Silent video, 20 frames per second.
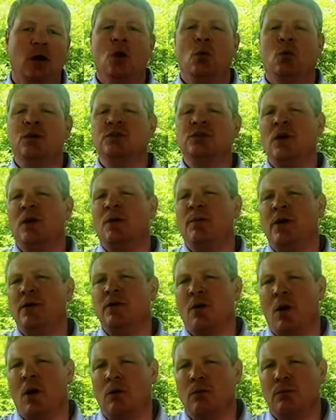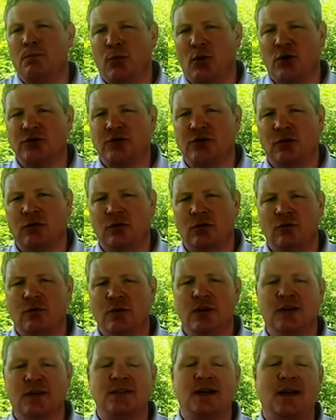Want to talk about your own personal
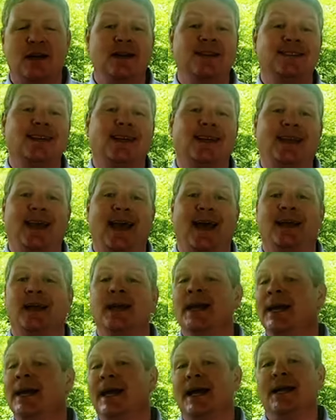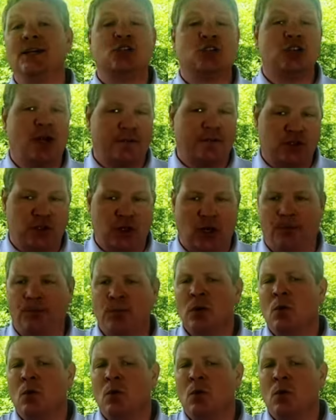real estate needs again? It's Jeff Chubb.